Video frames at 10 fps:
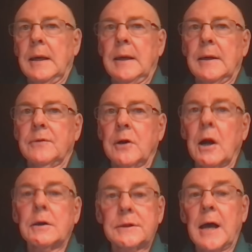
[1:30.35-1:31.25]
And
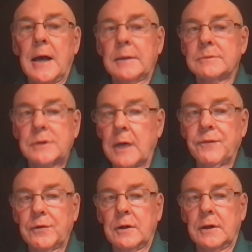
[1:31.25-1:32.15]
there are times
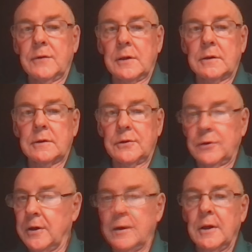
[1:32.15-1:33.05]
definitely that
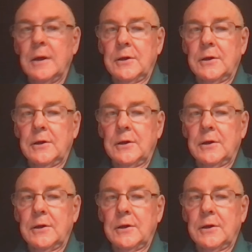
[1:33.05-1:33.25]
you,